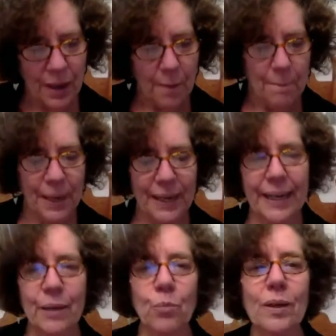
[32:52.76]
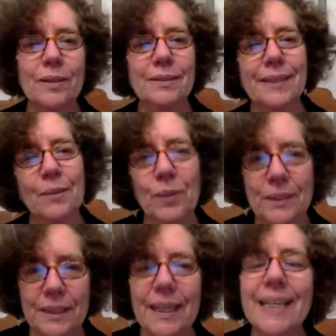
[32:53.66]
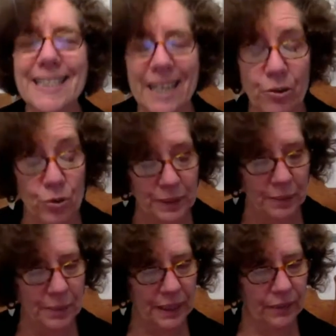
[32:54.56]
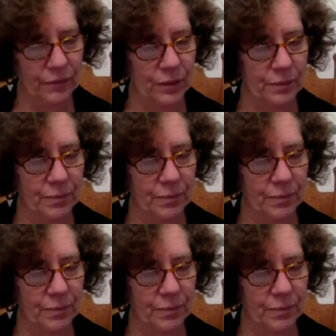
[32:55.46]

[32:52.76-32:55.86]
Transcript: but it was it wasn't terribly meaningful,